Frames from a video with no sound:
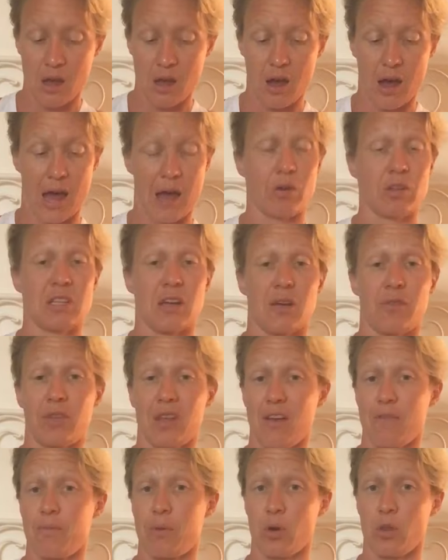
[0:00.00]
I will definitely
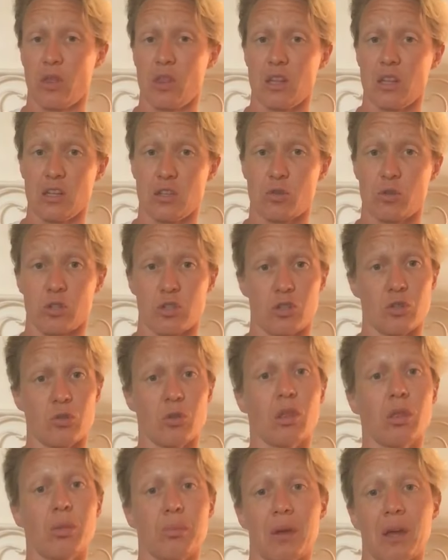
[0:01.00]
have both of these crystals
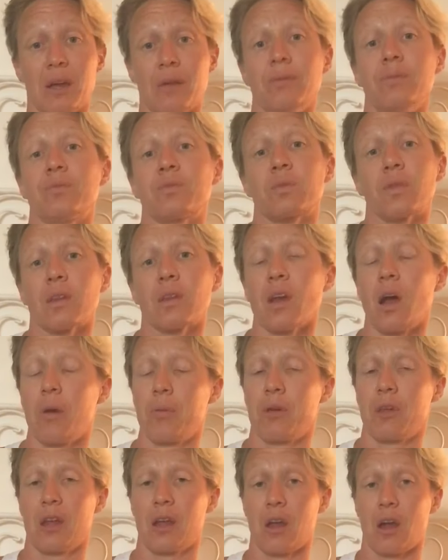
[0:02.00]
with me.
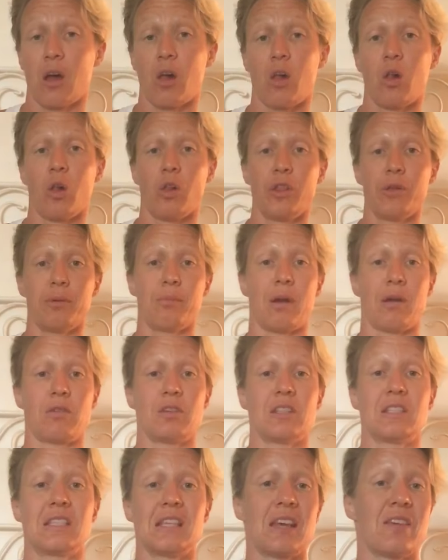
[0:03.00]
I'll hold them in my
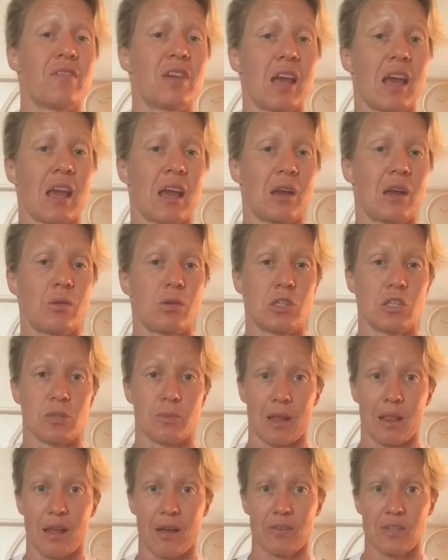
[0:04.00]
receiving hand, which is
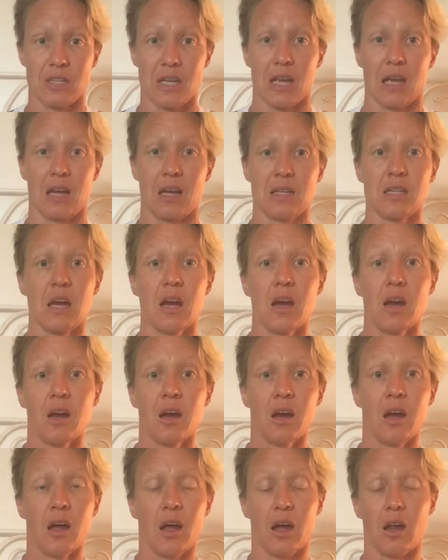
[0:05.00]
my left hand,
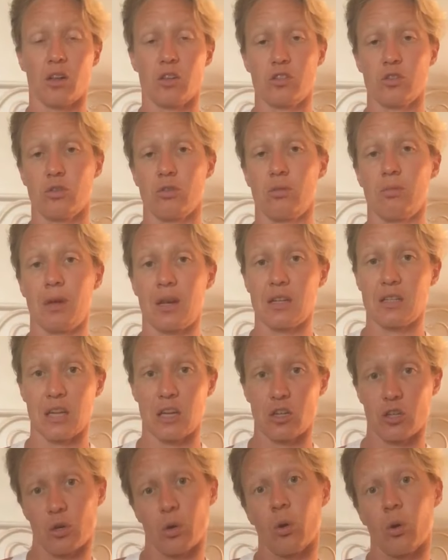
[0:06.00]
and I'll do a
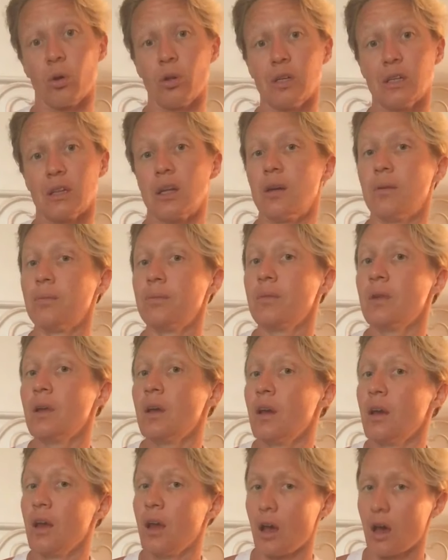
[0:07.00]
meditation holding them.
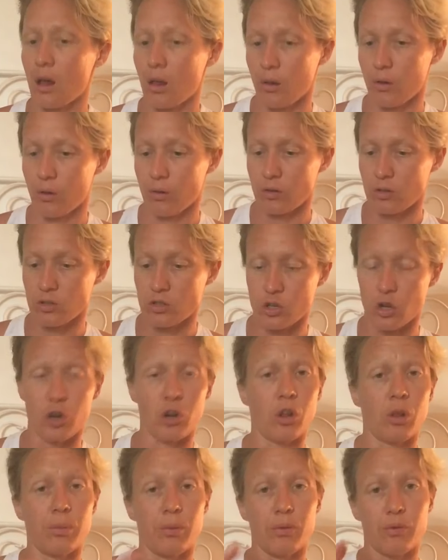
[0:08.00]
I'll
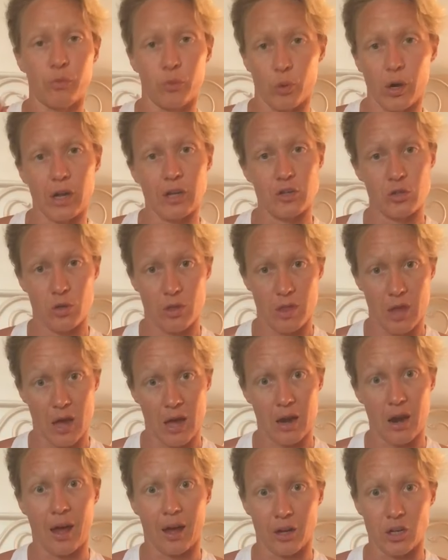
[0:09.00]
journal before I do
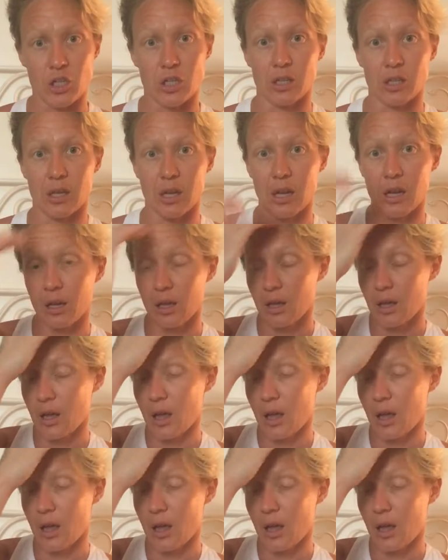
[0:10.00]
that, actually.